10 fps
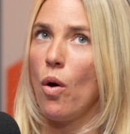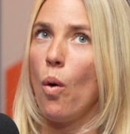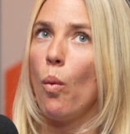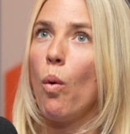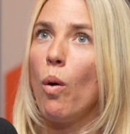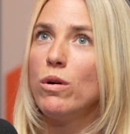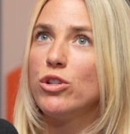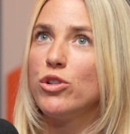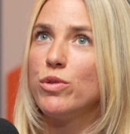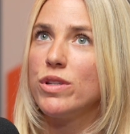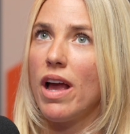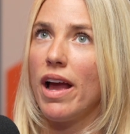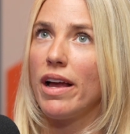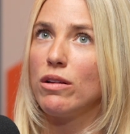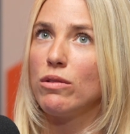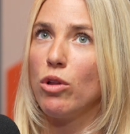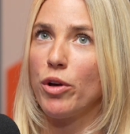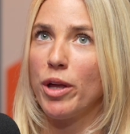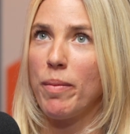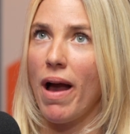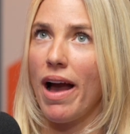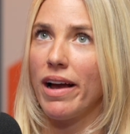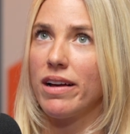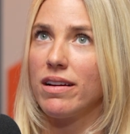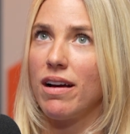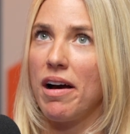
What would you say, looking back